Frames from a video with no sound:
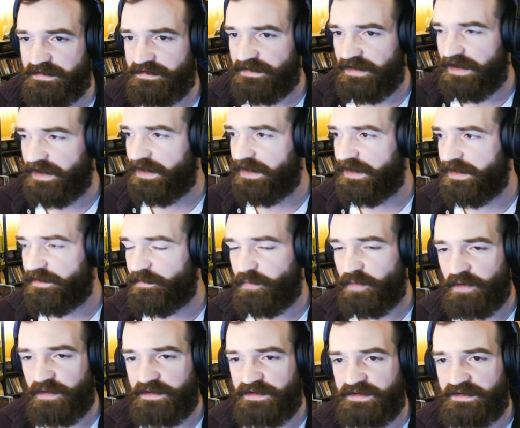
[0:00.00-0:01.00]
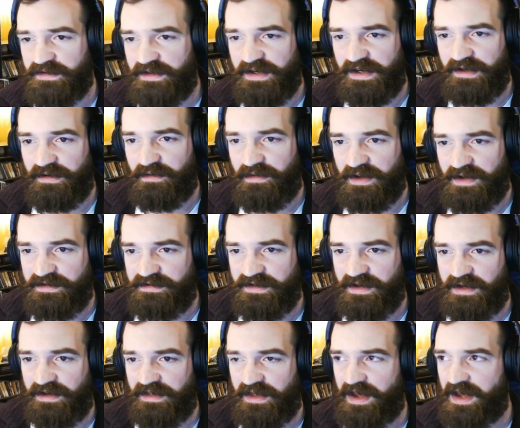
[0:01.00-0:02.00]
and books and things
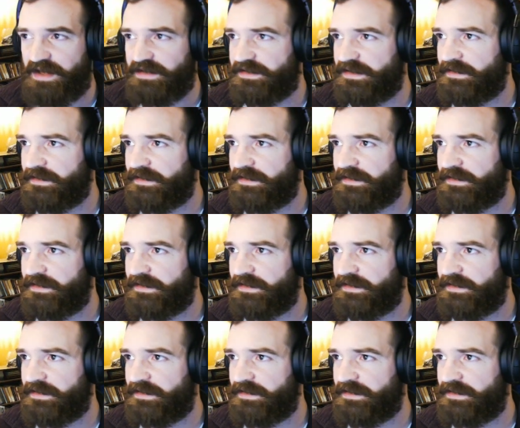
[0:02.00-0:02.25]
like that.